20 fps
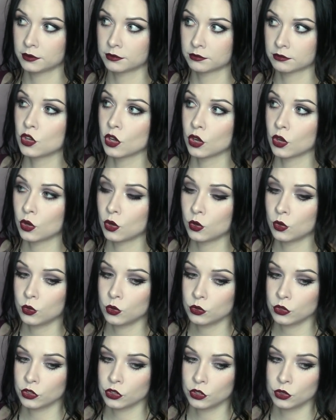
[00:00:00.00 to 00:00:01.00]

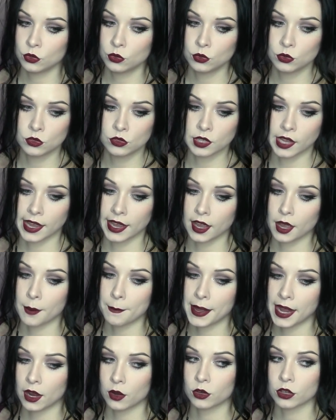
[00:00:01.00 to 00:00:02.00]
Don't use like a
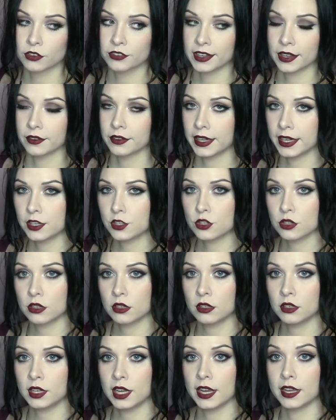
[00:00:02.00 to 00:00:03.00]
powder
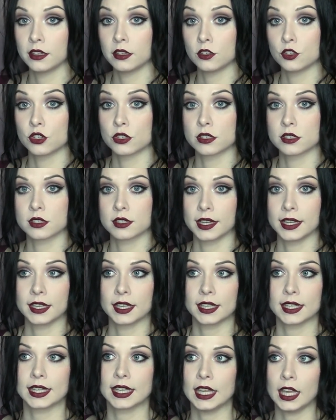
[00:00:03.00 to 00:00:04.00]
foundation and just
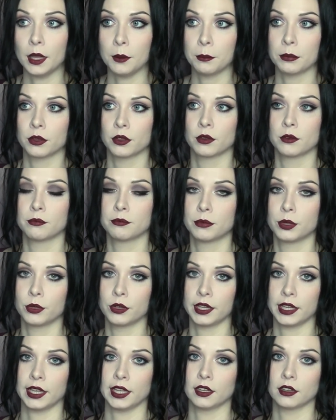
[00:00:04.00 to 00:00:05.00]
like keep
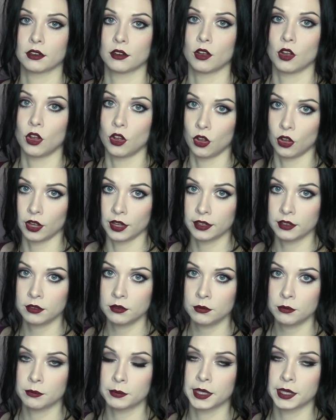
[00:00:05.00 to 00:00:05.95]
putting it on,